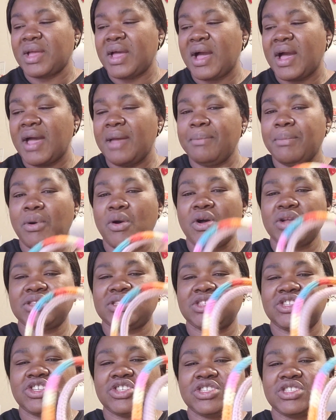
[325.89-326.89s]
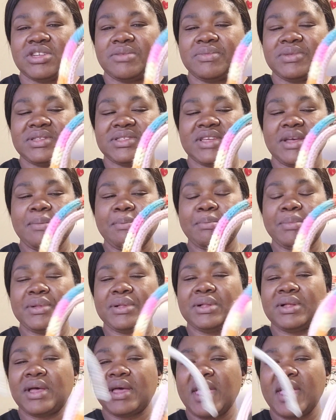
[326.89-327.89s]
I bought just some
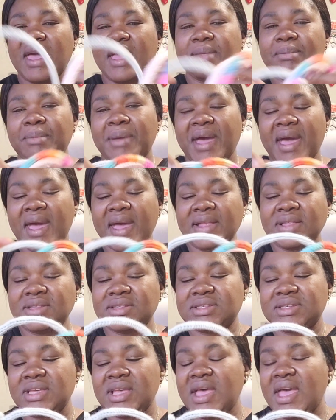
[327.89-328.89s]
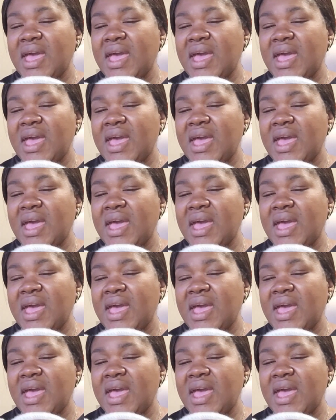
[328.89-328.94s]
simple headbands,